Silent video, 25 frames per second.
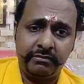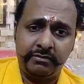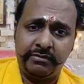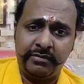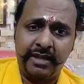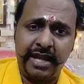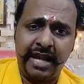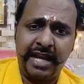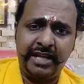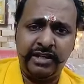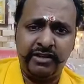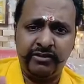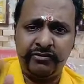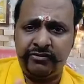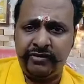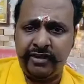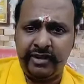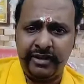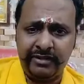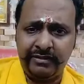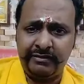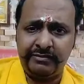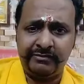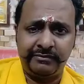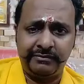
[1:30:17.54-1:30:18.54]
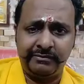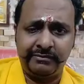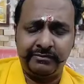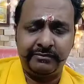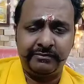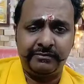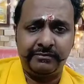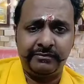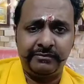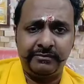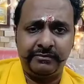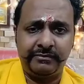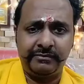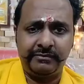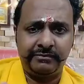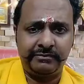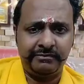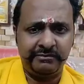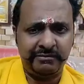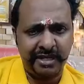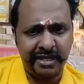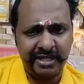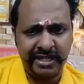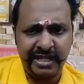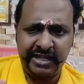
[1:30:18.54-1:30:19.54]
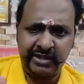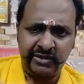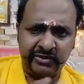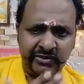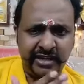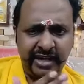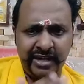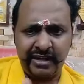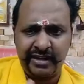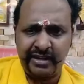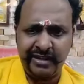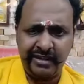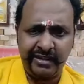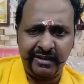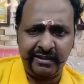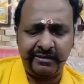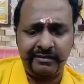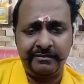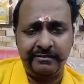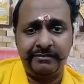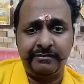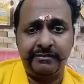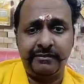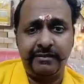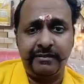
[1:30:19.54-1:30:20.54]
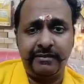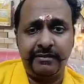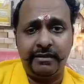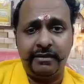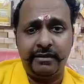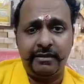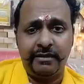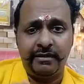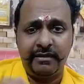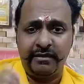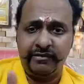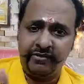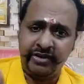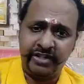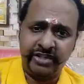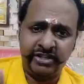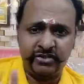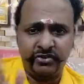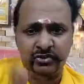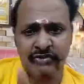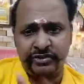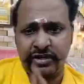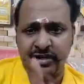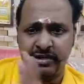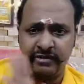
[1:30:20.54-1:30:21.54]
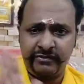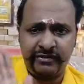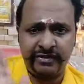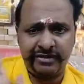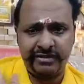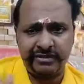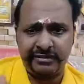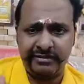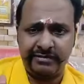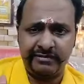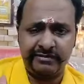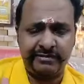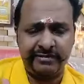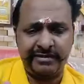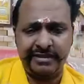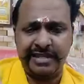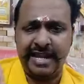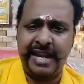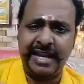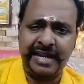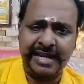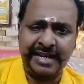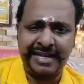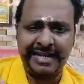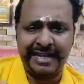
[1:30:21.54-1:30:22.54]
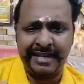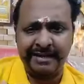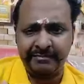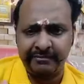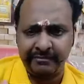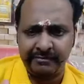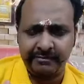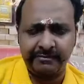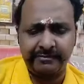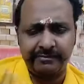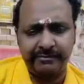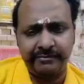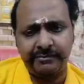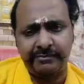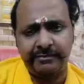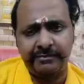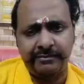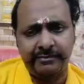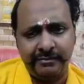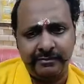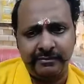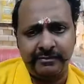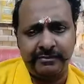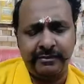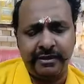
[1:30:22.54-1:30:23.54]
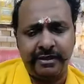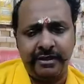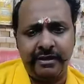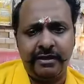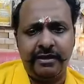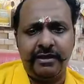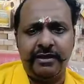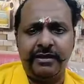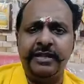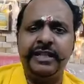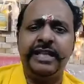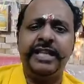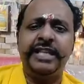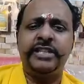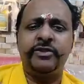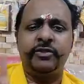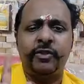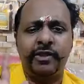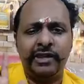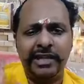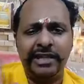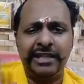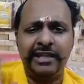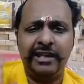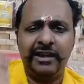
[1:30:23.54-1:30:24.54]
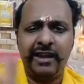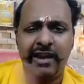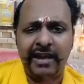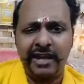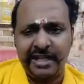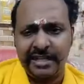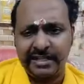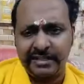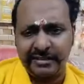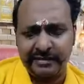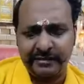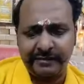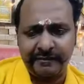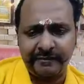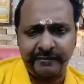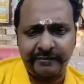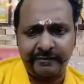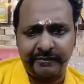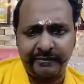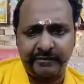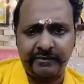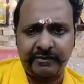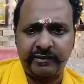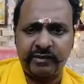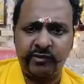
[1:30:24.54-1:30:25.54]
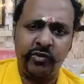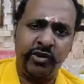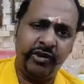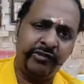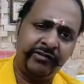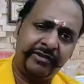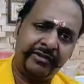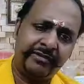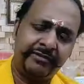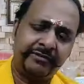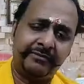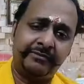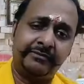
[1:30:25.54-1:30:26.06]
9 to 5 Monday to Saturday 1st to 31st salary came teach only the college over